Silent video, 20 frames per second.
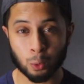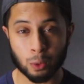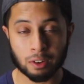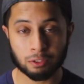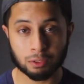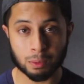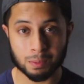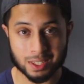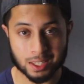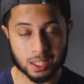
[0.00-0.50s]
away
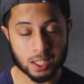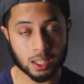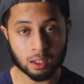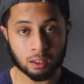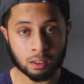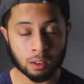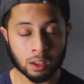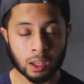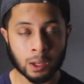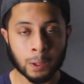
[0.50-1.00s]
from
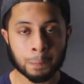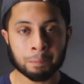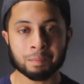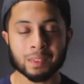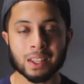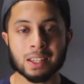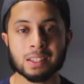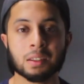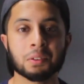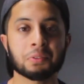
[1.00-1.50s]
sin
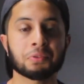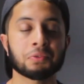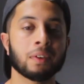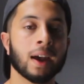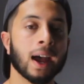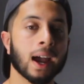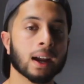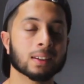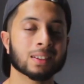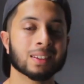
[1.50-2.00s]
is the
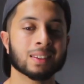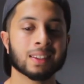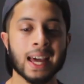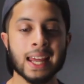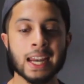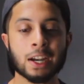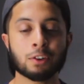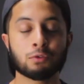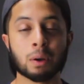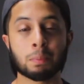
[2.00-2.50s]
fact
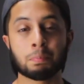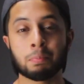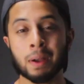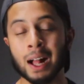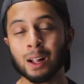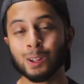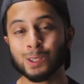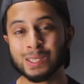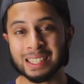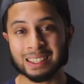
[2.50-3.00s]
that it
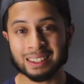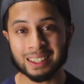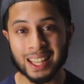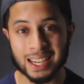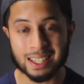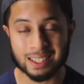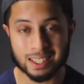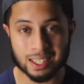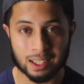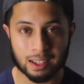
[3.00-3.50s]
repels
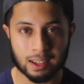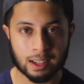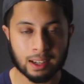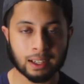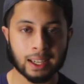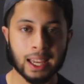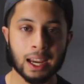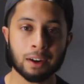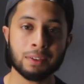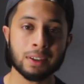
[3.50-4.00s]
light.
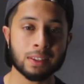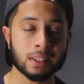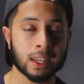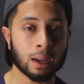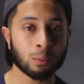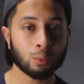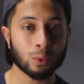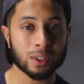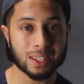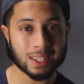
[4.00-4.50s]
Every
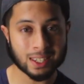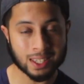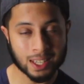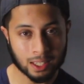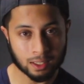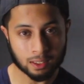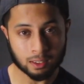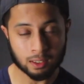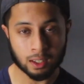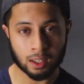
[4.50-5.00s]
time we
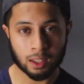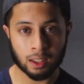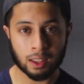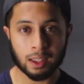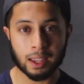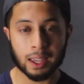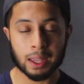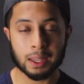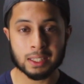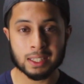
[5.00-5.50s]
sin,
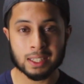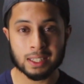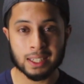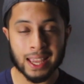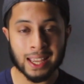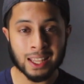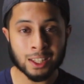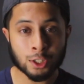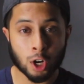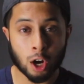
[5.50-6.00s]
it
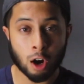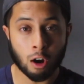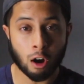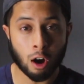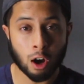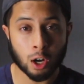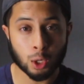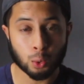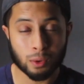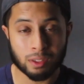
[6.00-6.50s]
stains our
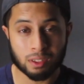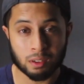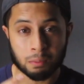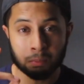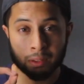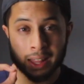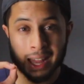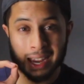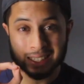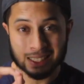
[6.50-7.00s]
heart with a
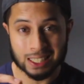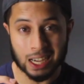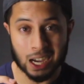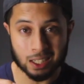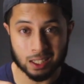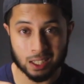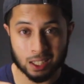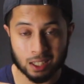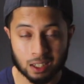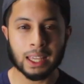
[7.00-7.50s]
black
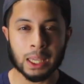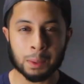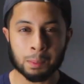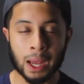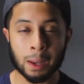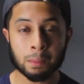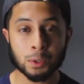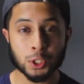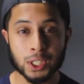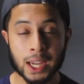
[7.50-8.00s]
dot.
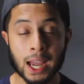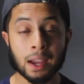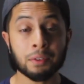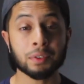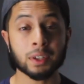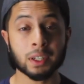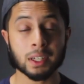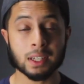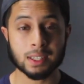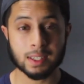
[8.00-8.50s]
Imam
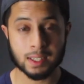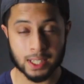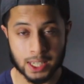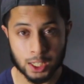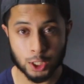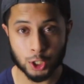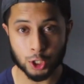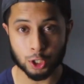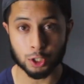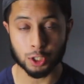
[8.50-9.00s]
Shafi'i's
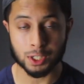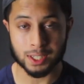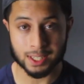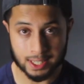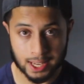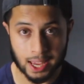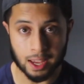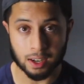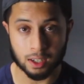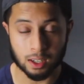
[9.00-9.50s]
teacher
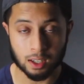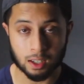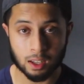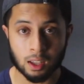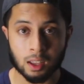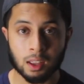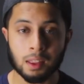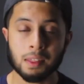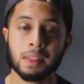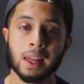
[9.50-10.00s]
said
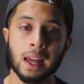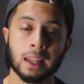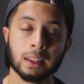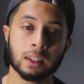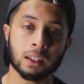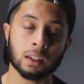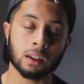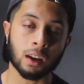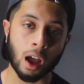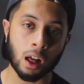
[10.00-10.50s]
that
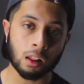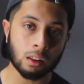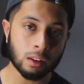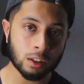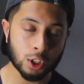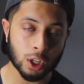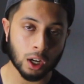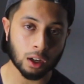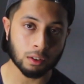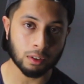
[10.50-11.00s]
the
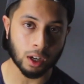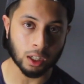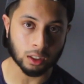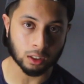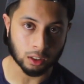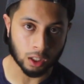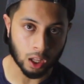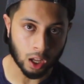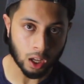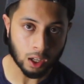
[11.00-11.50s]
knowledge of
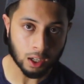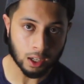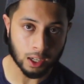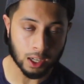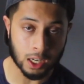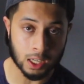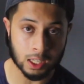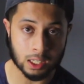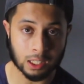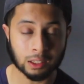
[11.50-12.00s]
Allah
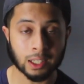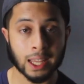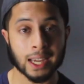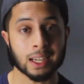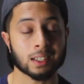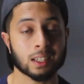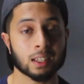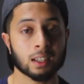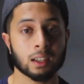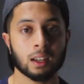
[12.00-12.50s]
is
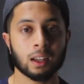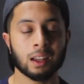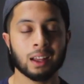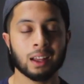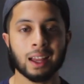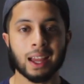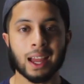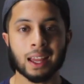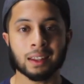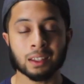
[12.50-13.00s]
light,
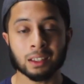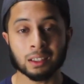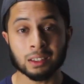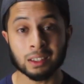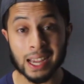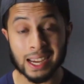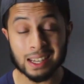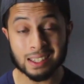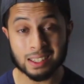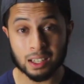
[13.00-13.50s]
and the
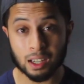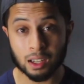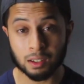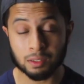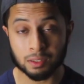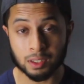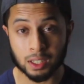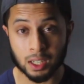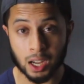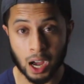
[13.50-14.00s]
light
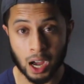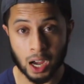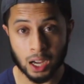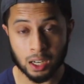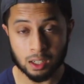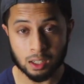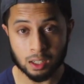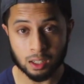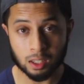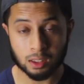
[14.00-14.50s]
of
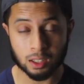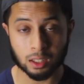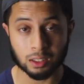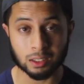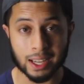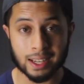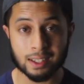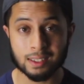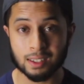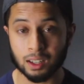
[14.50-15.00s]
God, the
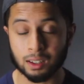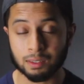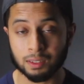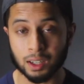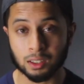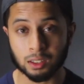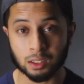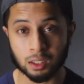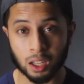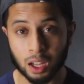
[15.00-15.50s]
light of
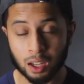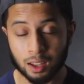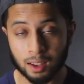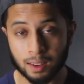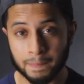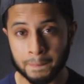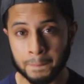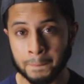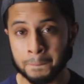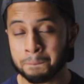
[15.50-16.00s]
Allah,
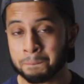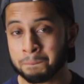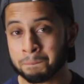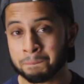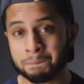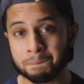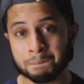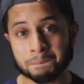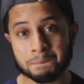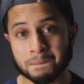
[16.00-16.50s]

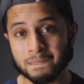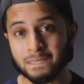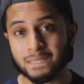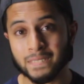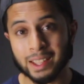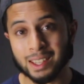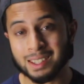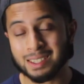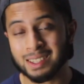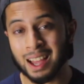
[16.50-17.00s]

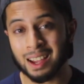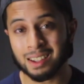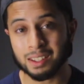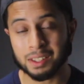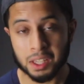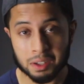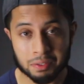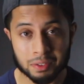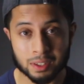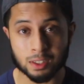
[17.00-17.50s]
is not
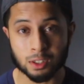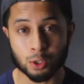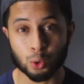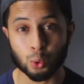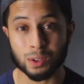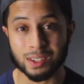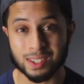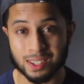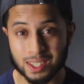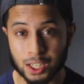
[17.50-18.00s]
given
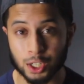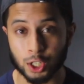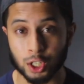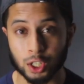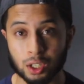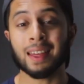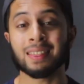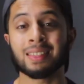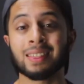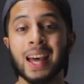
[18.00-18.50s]
to a
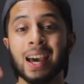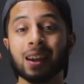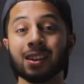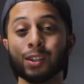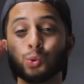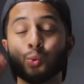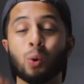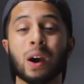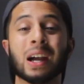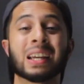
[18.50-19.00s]
sinner. And that
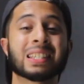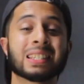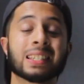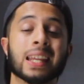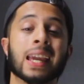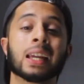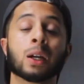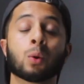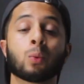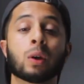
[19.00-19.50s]
is why
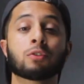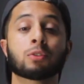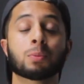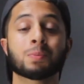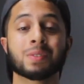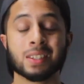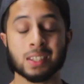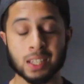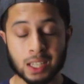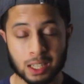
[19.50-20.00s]
staying away
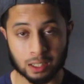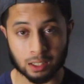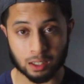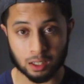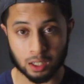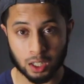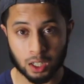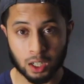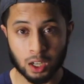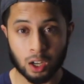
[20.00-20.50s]
from sin
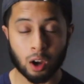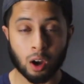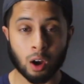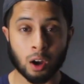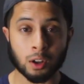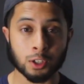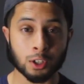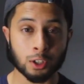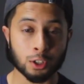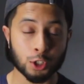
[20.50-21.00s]

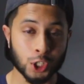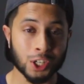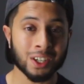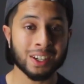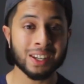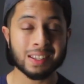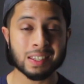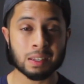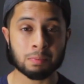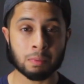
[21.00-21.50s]
on your
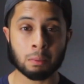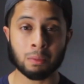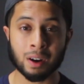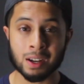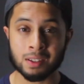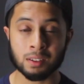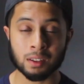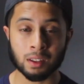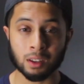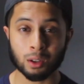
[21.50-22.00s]
journey to
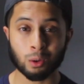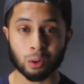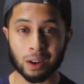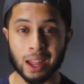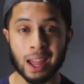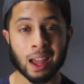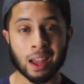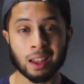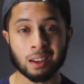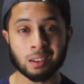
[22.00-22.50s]
memorizing the
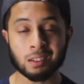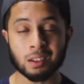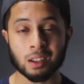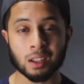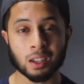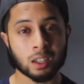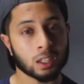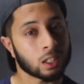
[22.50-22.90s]
Quran